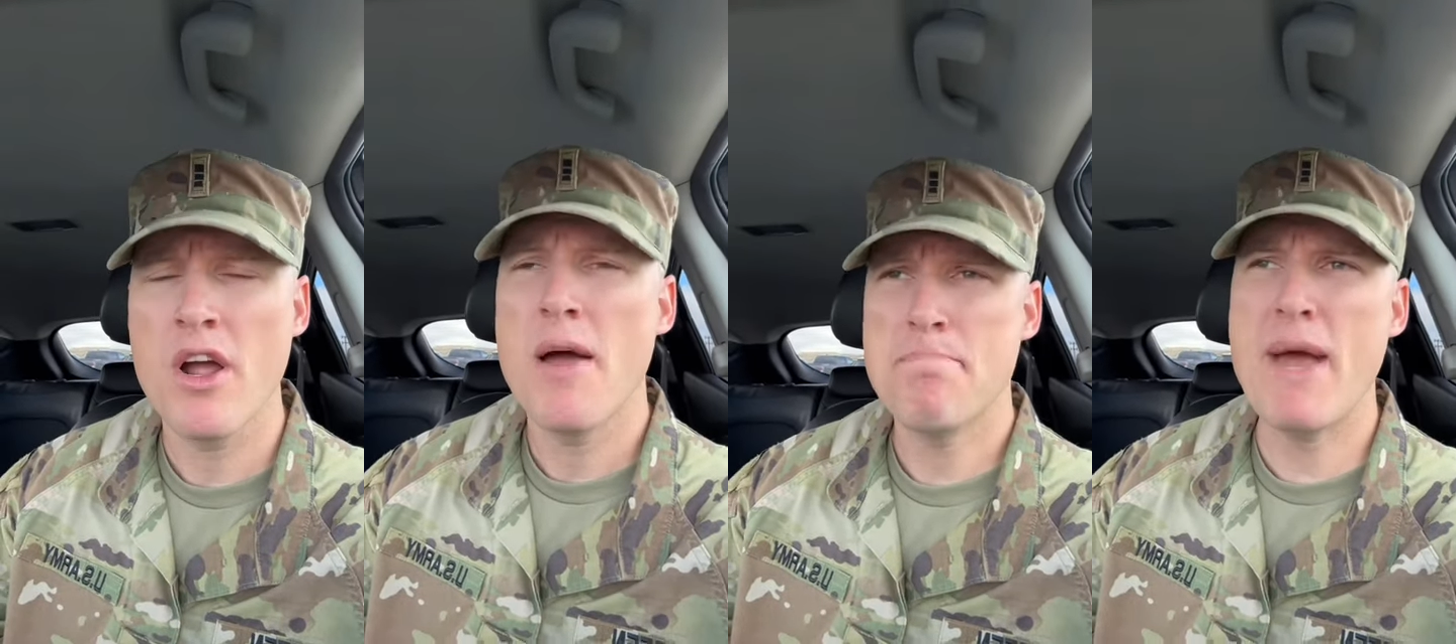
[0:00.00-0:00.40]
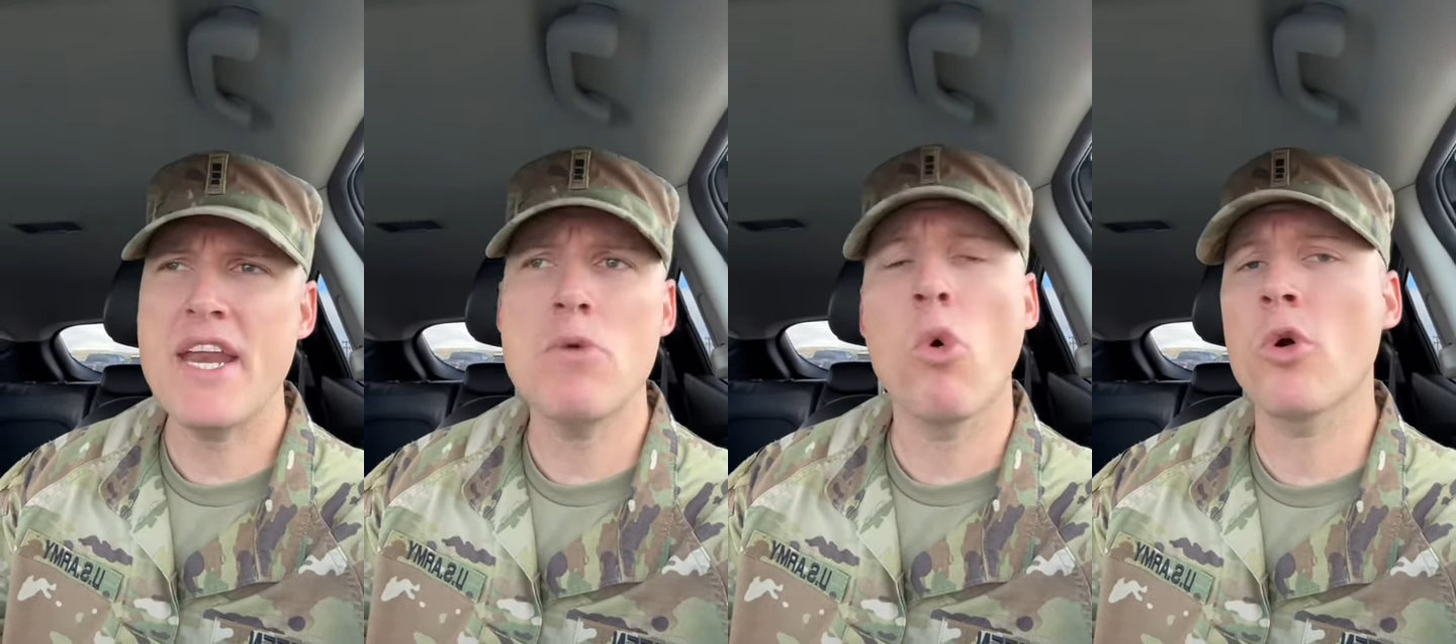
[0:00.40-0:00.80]

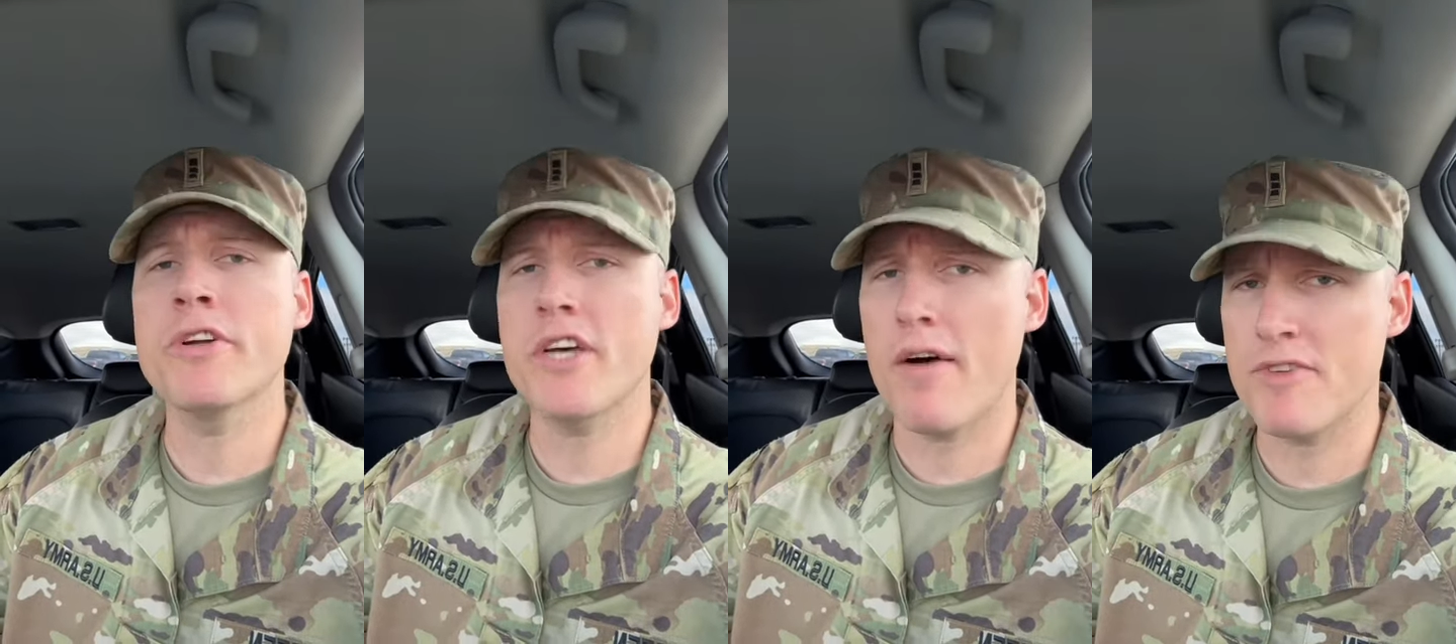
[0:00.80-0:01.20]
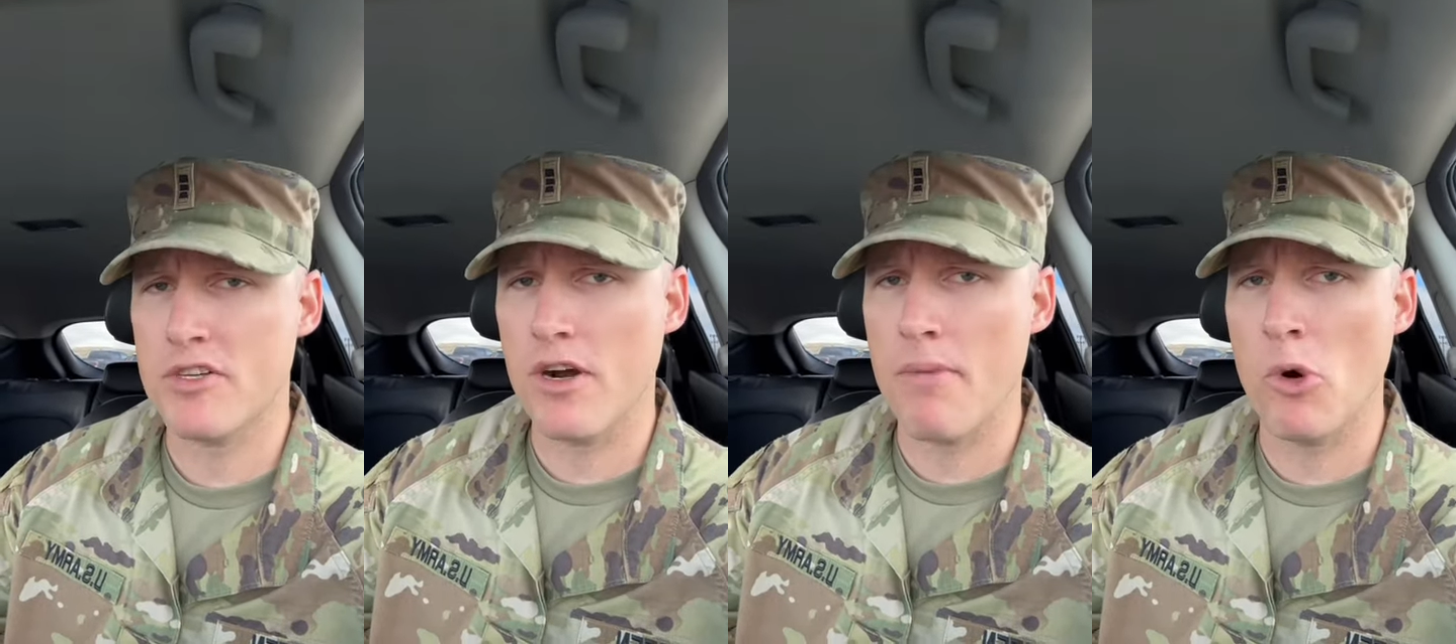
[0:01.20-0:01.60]
many warrant
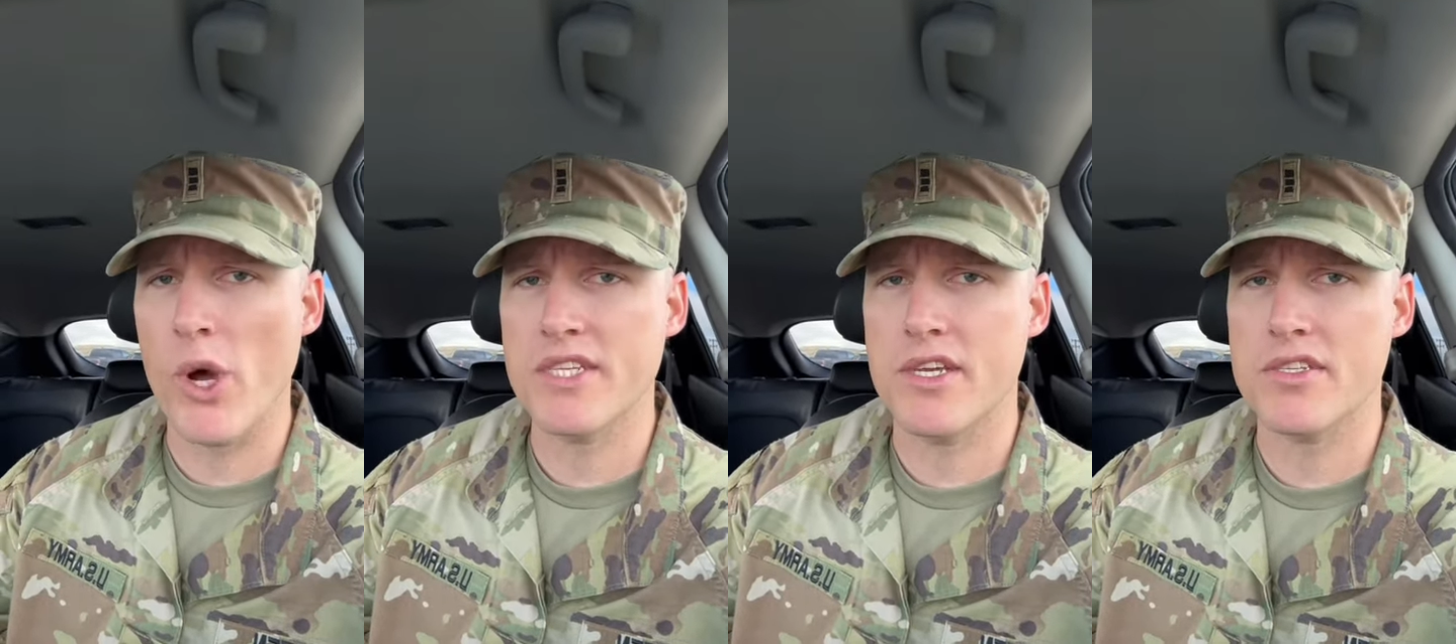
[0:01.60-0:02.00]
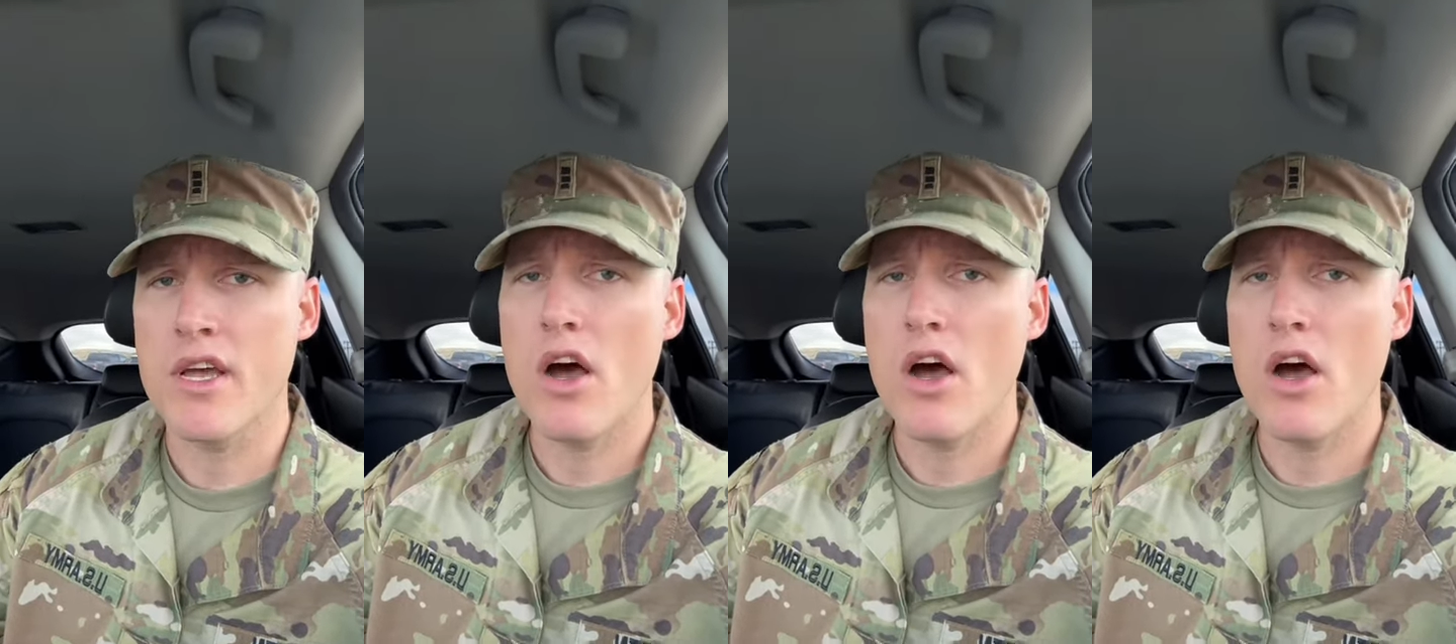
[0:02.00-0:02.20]
officer MOSs